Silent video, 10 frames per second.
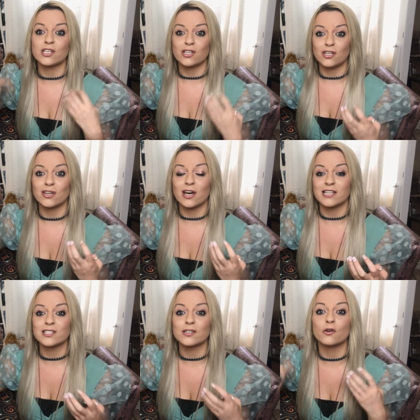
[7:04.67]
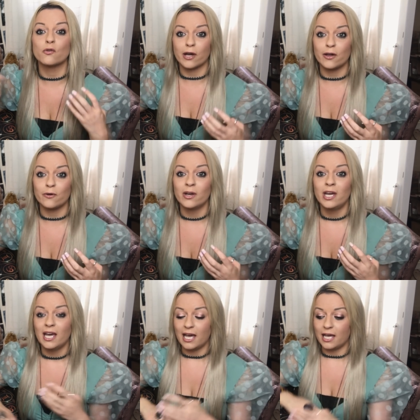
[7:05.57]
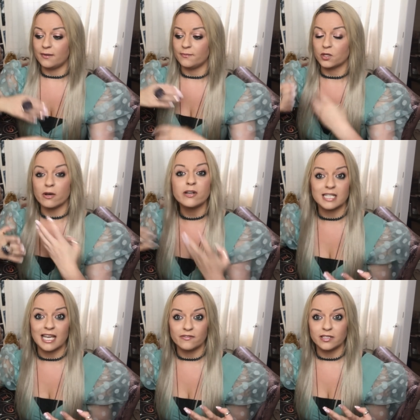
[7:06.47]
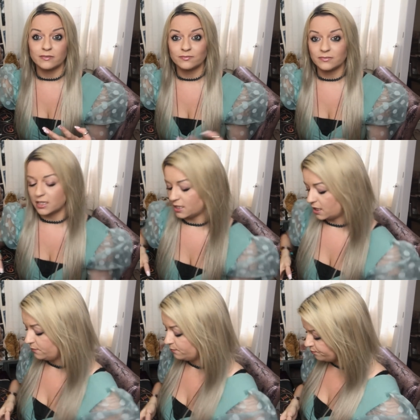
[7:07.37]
so that you guys can grow um, grow together you know